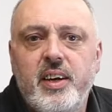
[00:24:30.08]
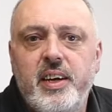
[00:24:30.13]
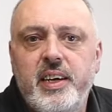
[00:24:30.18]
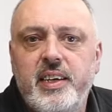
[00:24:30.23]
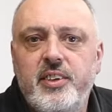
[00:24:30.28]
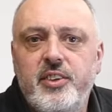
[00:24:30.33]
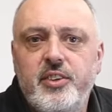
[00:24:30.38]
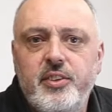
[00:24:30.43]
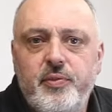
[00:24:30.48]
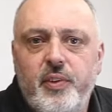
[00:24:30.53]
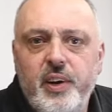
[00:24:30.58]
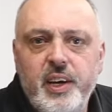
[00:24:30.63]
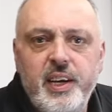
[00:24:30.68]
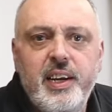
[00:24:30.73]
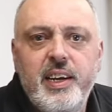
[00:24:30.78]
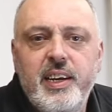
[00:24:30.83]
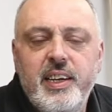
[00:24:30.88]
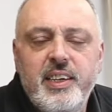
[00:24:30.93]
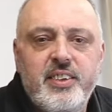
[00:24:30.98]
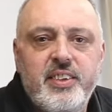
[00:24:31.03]
I can
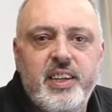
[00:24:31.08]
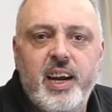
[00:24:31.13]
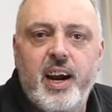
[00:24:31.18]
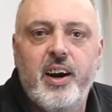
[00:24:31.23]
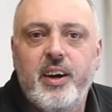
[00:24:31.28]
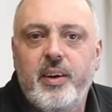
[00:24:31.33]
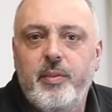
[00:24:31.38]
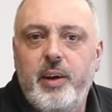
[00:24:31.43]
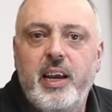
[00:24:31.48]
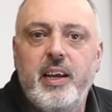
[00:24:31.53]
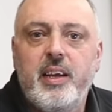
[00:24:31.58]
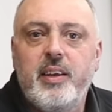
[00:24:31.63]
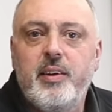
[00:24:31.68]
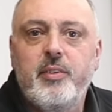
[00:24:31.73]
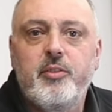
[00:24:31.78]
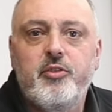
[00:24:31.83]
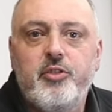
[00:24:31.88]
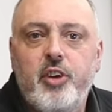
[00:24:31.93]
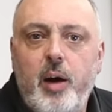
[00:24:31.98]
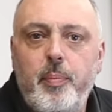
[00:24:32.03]
finally start
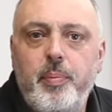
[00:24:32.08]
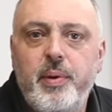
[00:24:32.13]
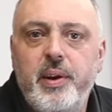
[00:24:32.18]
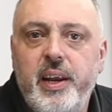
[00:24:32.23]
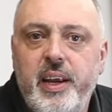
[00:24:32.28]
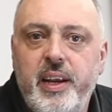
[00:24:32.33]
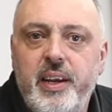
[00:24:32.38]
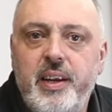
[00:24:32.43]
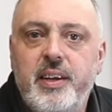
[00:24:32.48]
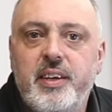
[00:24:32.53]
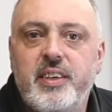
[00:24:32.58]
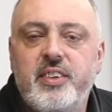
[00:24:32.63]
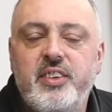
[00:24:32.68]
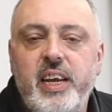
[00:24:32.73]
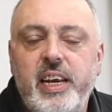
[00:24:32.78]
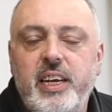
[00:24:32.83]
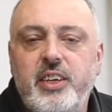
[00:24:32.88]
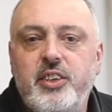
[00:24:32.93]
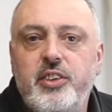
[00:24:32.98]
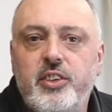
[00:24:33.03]
dropping in the
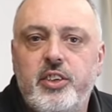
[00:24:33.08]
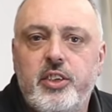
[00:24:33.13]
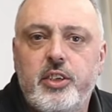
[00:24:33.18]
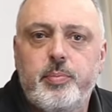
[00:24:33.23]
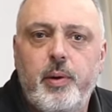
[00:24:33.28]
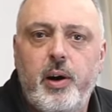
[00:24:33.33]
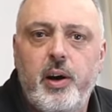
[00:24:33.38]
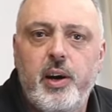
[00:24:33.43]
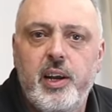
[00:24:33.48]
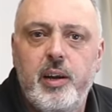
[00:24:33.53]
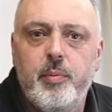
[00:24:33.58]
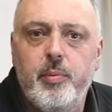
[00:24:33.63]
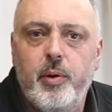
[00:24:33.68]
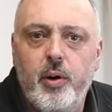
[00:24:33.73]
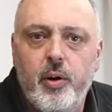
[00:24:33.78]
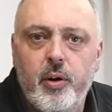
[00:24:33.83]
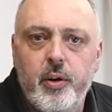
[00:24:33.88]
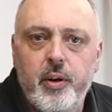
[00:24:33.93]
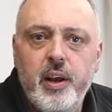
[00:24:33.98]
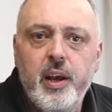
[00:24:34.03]
sections of spoil
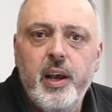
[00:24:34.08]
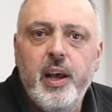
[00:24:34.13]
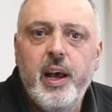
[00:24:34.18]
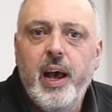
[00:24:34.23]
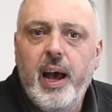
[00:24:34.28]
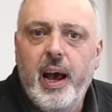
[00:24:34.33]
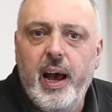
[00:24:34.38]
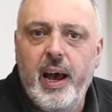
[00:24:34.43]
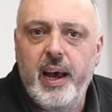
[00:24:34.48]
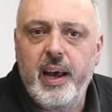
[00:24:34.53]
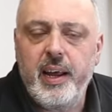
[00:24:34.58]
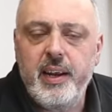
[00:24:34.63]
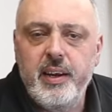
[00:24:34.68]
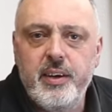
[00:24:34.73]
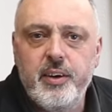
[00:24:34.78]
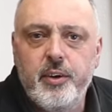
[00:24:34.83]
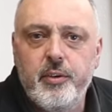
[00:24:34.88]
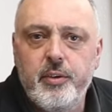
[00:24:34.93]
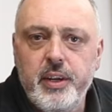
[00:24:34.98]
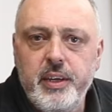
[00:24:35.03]
board
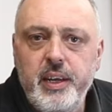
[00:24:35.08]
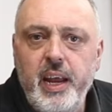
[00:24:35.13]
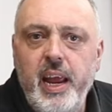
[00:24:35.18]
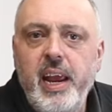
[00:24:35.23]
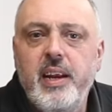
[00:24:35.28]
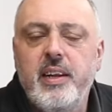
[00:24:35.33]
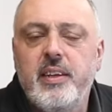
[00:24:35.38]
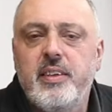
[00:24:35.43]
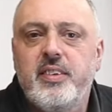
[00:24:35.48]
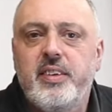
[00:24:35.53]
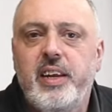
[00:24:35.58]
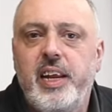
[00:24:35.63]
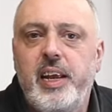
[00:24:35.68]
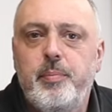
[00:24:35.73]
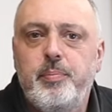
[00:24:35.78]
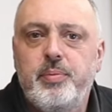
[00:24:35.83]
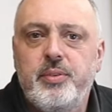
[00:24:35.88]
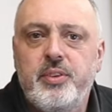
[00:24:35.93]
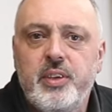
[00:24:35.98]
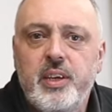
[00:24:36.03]
and the retaining
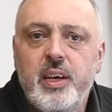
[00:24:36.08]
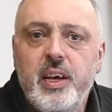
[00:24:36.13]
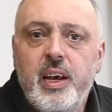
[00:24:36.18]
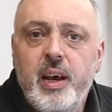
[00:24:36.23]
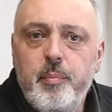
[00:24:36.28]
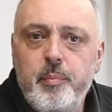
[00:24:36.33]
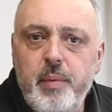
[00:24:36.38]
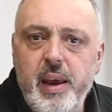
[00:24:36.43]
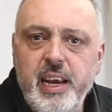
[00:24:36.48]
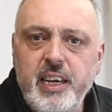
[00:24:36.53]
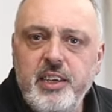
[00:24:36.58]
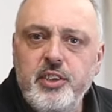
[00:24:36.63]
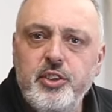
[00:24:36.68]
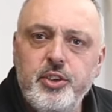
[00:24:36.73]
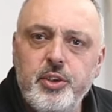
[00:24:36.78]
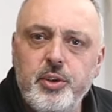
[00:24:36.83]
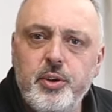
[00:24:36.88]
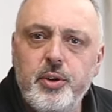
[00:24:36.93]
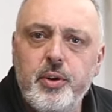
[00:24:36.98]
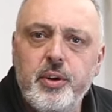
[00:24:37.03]
slips, making
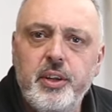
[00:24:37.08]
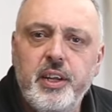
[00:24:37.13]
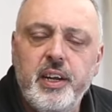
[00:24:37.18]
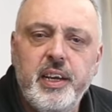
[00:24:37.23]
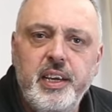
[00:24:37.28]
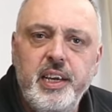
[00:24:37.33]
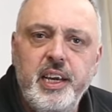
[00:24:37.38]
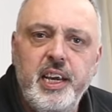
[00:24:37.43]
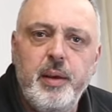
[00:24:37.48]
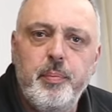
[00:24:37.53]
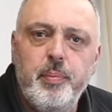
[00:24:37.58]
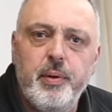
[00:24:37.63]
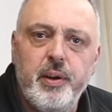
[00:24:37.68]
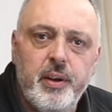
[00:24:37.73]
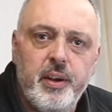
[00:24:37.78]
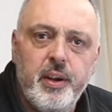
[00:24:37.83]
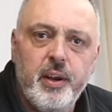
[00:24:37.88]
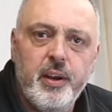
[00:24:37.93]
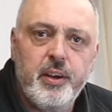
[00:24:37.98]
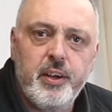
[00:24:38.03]
sure that I keep
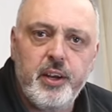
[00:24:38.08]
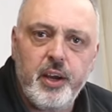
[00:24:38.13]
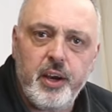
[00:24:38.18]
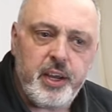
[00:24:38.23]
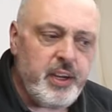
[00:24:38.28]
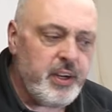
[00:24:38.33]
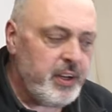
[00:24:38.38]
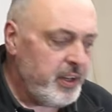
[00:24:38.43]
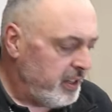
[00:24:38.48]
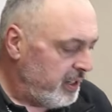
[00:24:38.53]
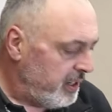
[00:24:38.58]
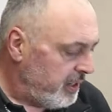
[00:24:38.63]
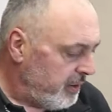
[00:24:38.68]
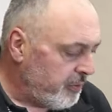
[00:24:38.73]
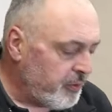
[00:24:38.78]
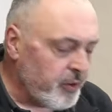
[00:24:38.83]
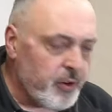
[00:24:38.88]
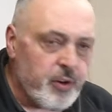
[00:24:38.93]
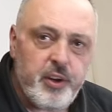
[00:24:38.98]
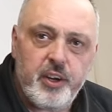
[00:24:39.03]
it tight to the
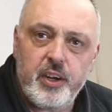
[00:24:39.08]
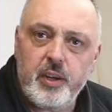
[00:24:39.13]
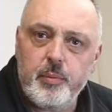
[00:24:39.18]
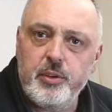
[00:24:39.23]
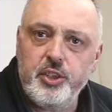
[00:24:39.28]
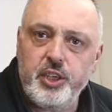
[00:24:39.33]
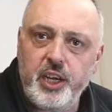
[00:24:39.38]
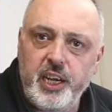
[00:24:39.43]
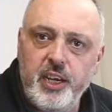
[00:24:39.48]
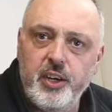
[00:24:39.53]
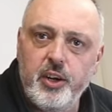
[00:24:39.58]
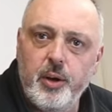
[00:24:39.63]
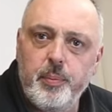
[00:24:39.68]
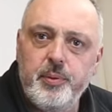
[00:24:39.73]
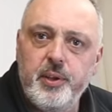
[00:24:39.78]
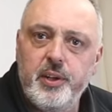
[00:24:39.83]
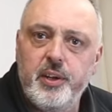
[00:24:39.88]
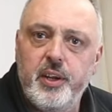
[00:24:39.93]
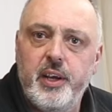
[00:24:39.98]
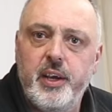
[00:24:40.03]
front of the machine,
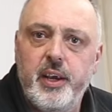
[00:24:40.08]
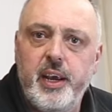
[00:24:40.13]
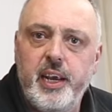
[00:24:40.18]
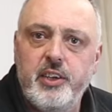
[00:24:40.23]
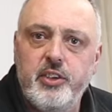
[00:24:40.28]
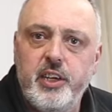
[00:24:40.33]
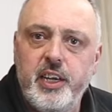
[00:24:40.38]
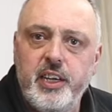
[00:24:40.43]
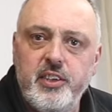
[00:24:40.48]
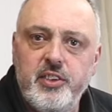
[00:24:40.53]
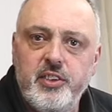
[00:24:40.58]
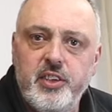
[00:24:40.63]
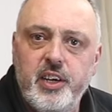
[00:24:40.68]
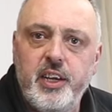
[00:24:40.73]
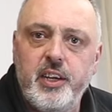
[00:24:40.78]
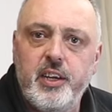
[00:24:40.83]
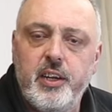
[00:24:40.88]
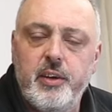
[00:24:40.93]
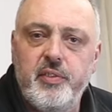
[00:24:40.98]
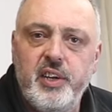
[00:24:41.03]
up to the
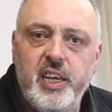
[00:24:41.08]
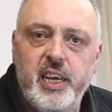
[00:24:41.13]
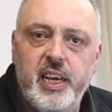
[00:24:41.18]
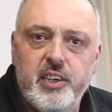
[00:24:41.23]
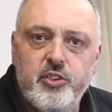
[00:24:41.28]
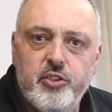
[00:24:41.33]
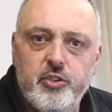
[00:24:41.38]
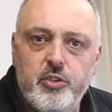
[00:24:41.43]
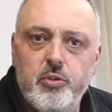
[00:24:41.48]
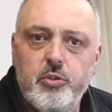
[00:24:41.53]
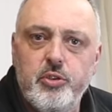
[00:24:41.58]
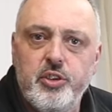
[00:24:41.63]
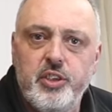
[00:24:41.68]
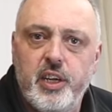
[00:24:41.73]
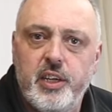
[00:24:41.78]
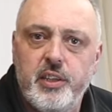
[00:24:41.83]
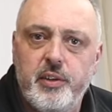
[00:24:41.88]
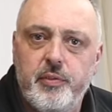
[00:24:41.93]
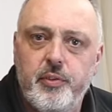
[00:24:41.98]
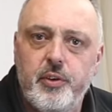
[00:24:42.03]
inside of the
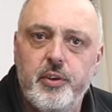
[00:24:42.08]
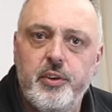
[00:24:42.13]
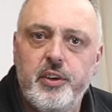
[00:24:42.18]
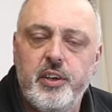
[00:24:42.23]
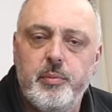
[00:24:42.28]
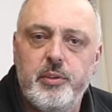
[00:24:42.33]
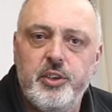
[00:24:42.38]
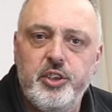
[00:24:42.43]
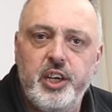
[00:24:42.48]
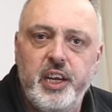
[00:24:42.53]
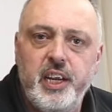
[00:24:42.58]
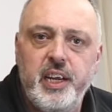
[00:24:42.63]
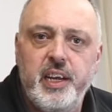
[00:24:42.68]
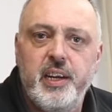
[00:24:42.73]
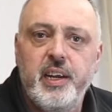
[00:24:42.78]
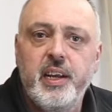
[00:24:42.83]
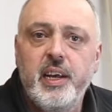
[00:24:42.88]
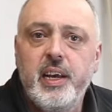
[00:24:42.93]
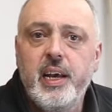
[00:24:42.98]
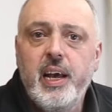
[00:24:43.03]
extrusion on the front of the
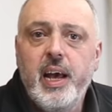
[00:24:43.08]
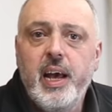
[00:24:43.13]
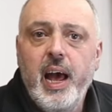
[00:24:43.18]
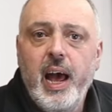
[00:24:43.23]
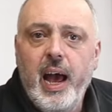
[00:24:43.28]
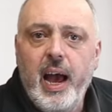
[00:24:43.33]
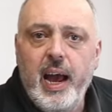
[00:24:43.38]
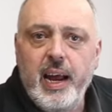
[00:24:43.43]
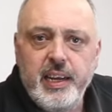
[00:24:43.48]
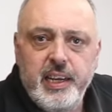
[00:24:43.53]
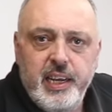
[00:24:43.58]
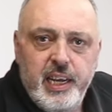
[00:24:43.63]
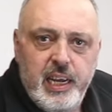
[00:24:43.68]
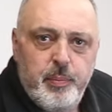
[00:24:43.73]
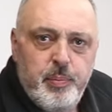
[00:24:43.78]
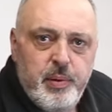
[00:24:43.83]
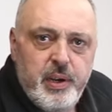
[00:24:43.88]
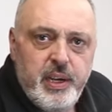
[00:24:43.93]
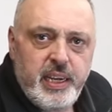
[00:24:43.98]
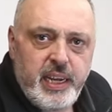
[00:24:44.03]
machine, and
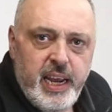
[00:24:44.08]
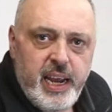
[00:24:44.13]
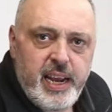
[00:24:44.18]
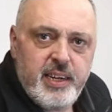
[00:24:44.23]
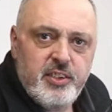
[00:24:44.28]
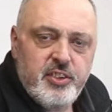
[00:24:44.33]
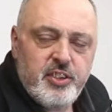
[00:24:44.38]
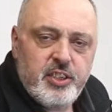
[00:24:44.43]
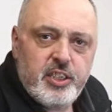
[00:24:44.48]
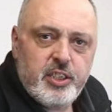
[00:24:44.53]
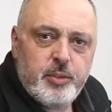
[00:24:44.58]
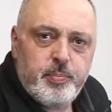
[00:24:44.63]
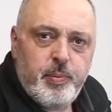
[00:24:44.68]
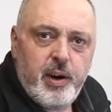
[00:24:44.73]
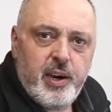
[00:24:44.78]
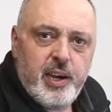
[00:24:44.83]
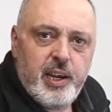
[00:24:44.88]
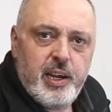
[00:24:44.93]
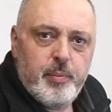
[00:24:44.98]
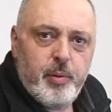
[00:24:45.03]
keeping the ends of the
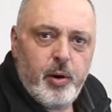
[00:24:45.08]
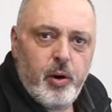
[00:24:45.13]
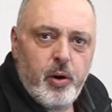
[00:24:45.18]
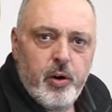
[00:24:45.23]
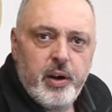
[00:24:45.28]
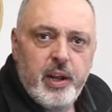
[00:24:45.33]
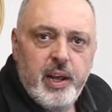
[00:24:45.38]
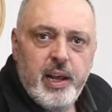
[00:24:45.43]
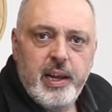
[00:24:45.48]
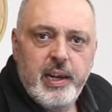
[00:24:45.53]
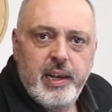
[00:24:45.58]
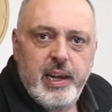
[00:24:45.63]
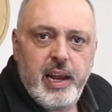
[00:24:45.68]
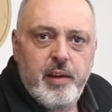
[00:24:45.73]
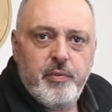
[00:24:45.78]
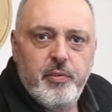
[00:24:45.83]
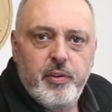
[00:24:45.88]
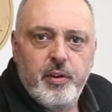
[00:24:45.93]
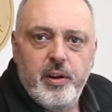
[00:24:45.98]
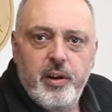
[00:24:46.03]
spoil board
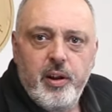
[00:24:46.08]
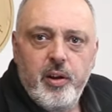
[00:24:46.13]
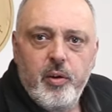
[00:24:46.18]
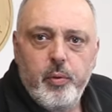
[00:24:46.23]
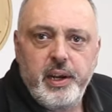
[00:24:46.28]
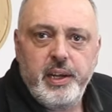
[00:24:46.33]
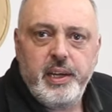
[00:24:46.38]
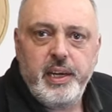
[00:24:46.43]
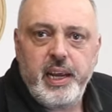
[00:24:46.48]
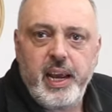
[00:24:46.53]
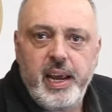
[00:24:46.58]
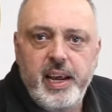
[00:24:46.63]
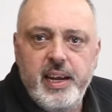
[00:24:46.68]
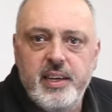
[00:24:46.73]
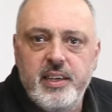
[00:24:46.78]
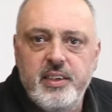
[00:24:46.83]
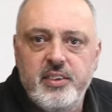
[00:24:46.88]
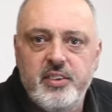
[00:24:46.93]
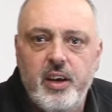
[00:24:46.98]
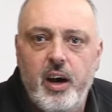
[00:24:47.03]
level with the
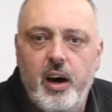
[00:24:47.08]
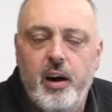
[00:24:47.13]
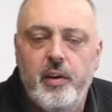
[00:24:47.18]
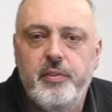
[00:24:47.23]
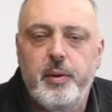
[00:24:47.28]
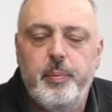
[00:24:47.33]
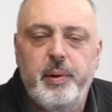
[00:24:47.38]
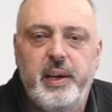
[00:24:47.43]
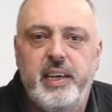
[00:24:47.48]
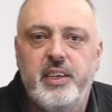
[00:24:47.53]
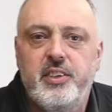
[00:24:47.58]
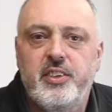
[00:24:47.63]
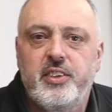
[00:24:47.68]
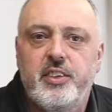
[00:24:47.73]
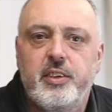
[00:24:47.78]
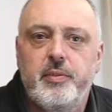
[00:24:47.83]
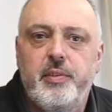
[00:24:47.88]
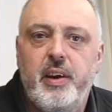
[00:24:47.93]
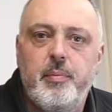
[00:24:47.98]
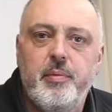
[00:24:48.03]
ends of the
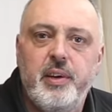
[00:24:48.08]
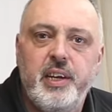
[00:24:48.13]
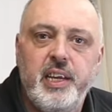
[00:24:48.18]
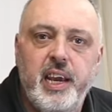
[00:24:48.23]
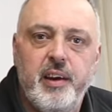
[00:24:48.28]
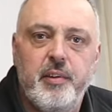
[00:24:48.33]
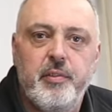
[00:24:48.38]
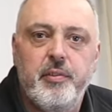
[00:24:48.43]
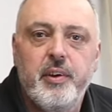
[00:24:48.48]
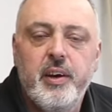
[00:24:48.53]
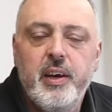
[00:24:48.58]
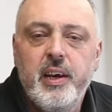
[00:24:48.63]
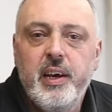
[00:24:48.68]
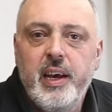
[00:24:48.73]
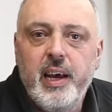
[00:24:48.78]
pieces of MDF.